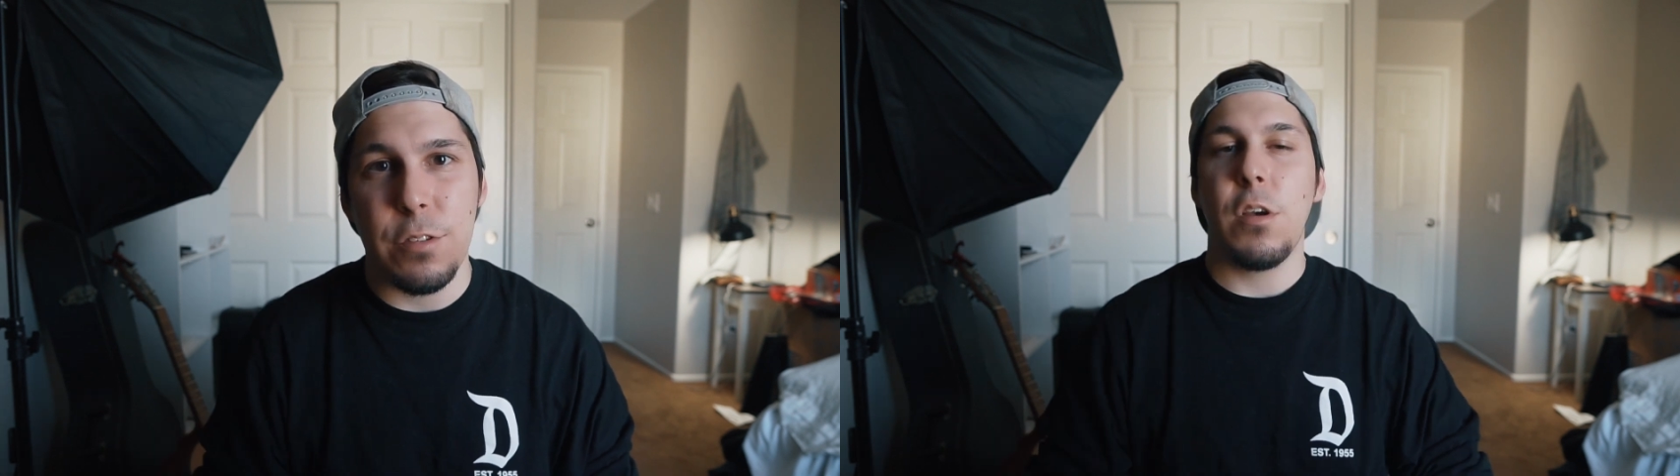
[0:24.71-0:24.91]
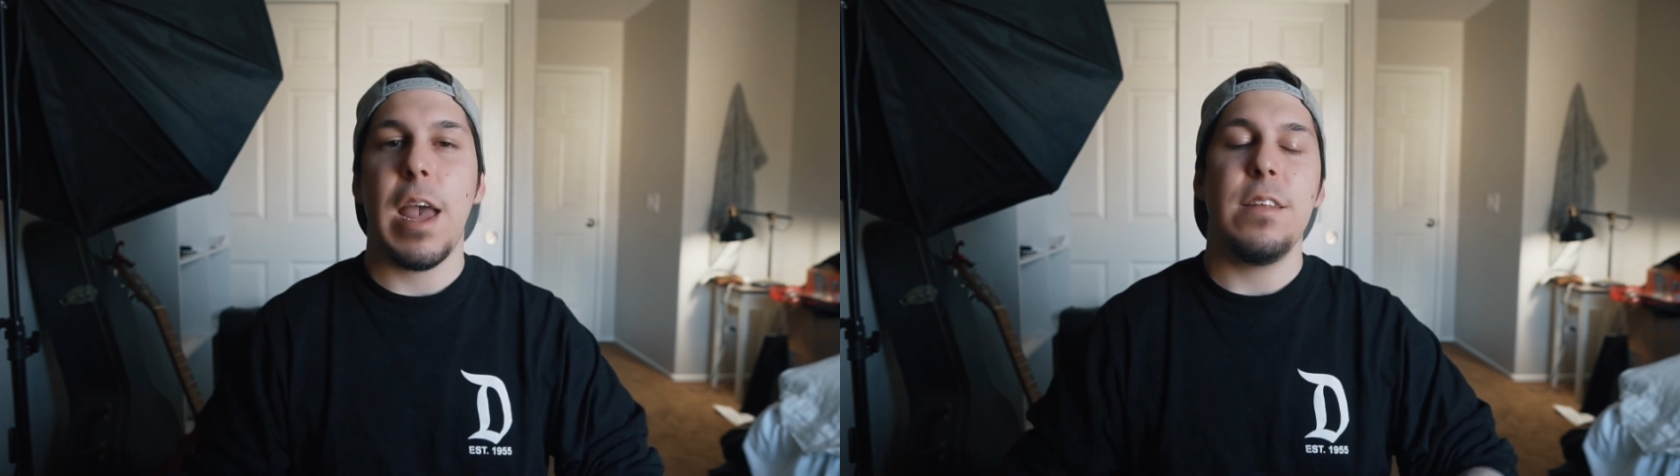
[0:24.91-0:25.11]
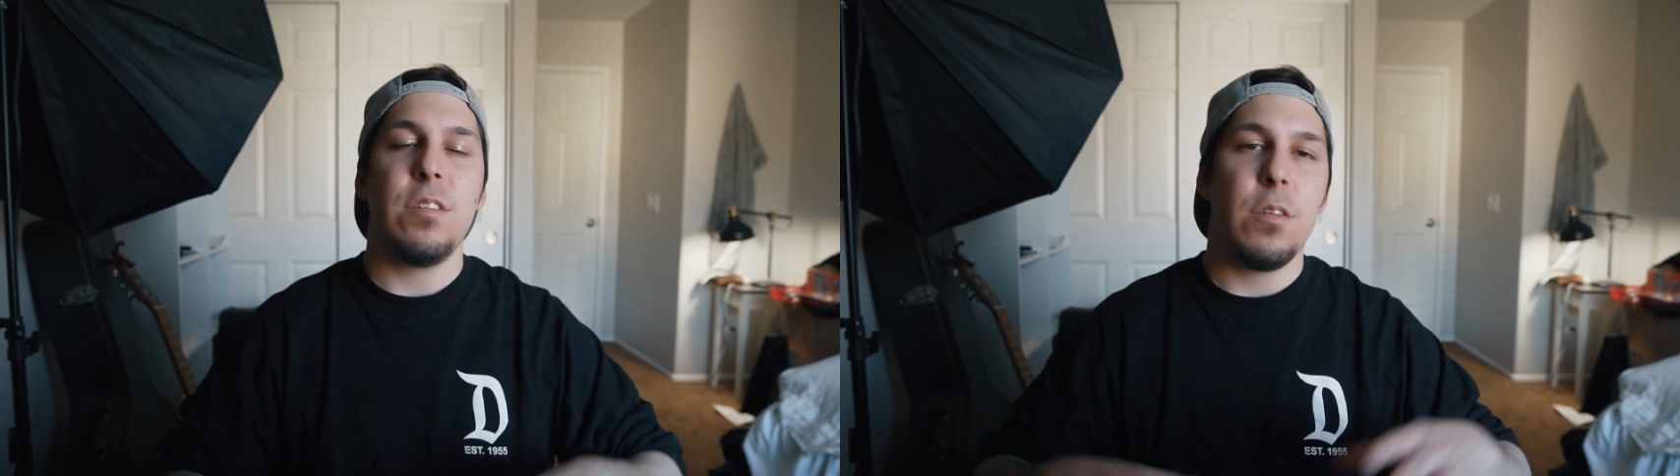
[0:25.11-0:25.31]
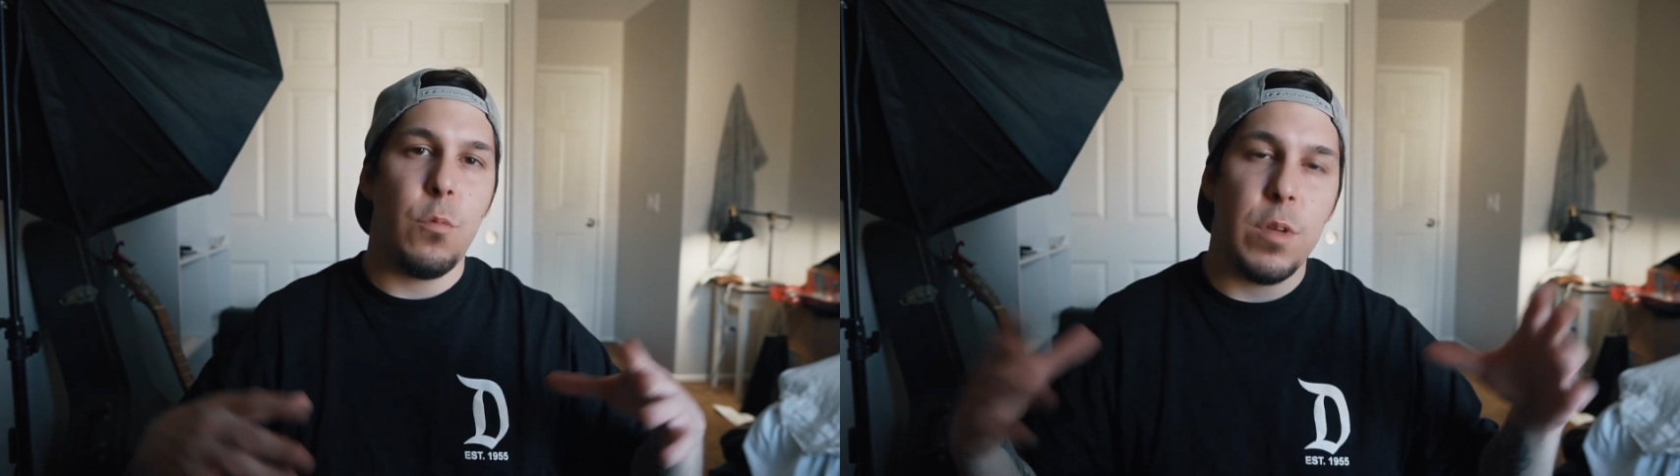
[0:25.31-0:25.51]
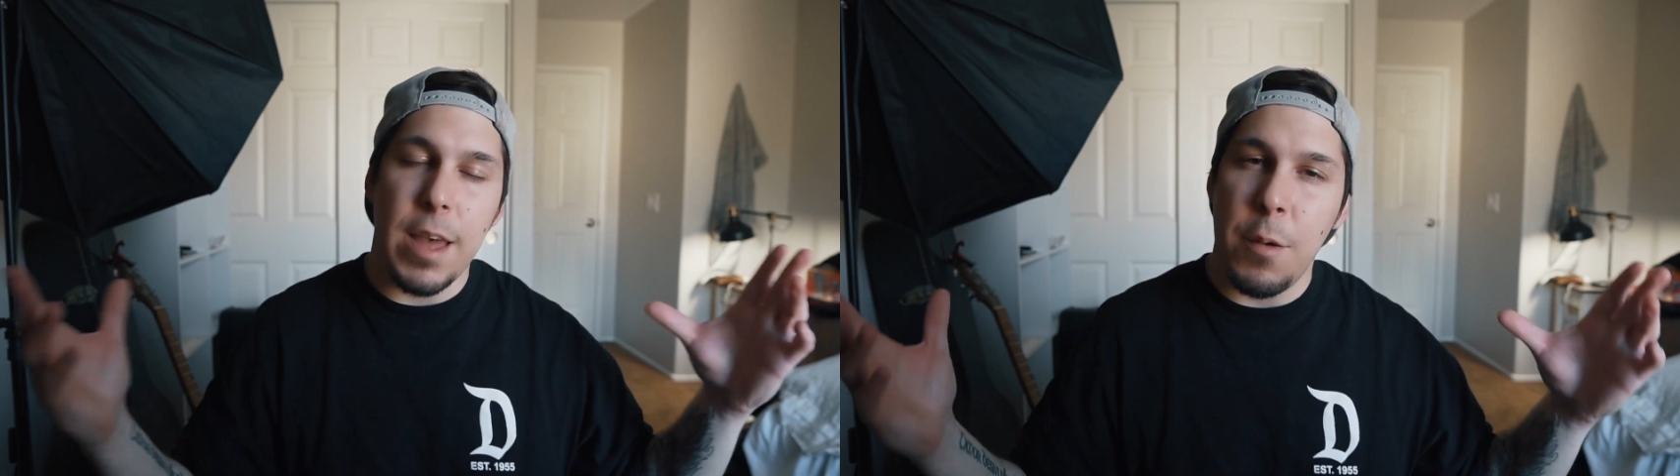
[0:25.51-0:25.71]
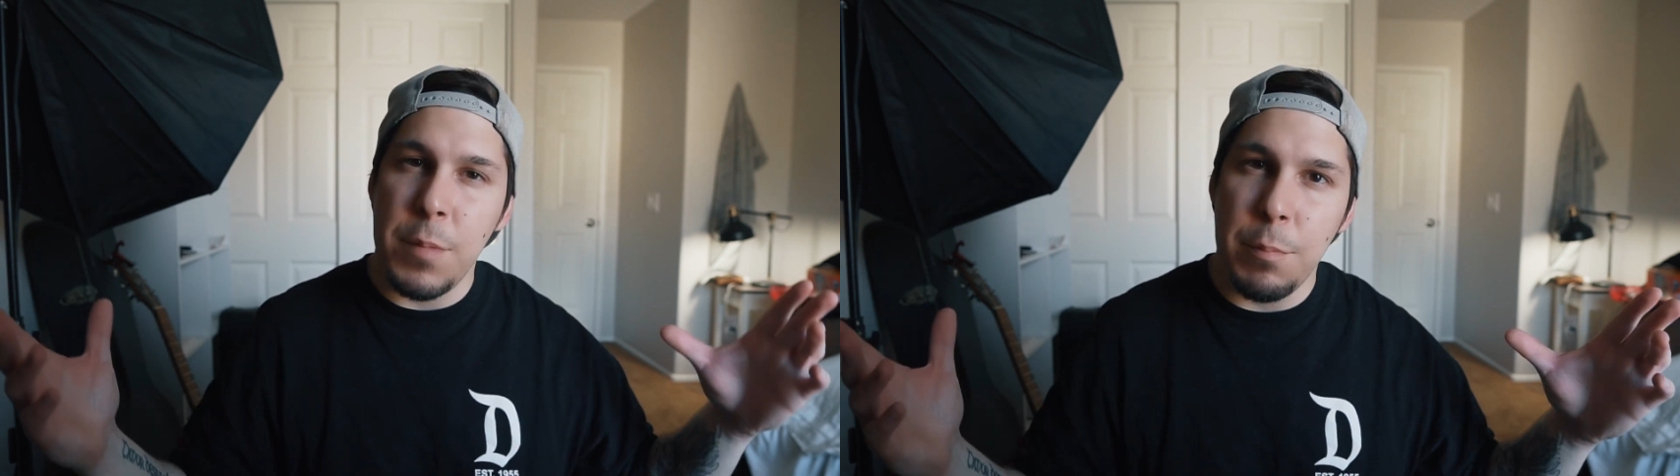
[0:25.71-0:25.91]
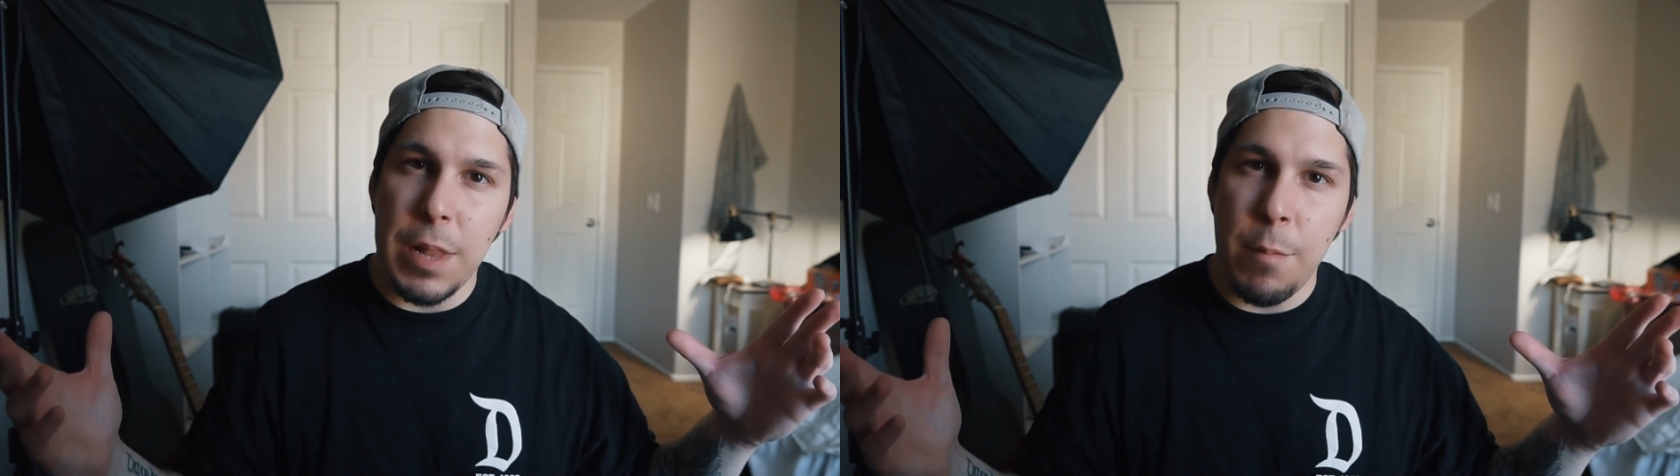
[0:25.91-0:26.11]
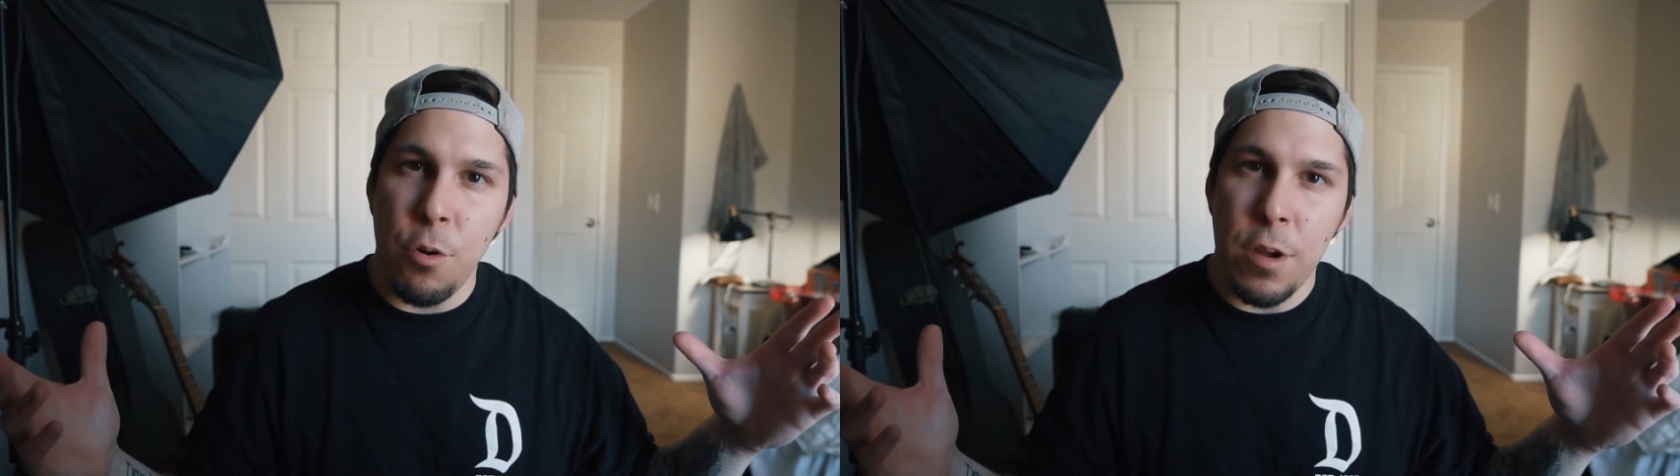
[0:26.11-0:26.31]
So guys, without me
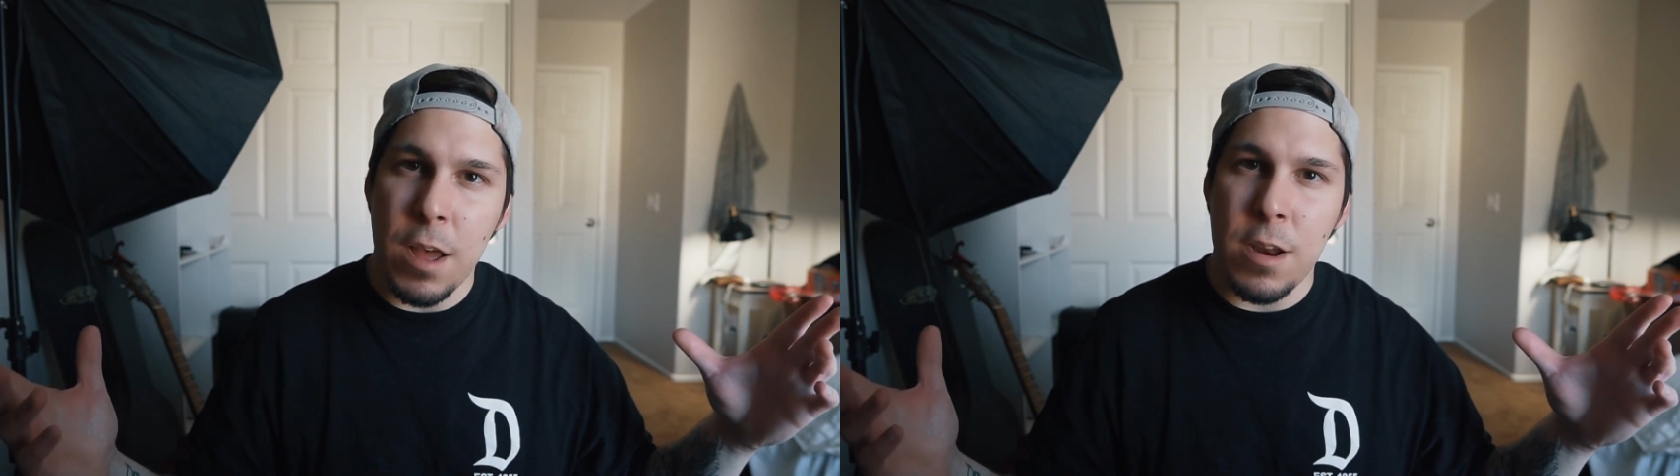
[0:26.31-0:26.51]
blabbering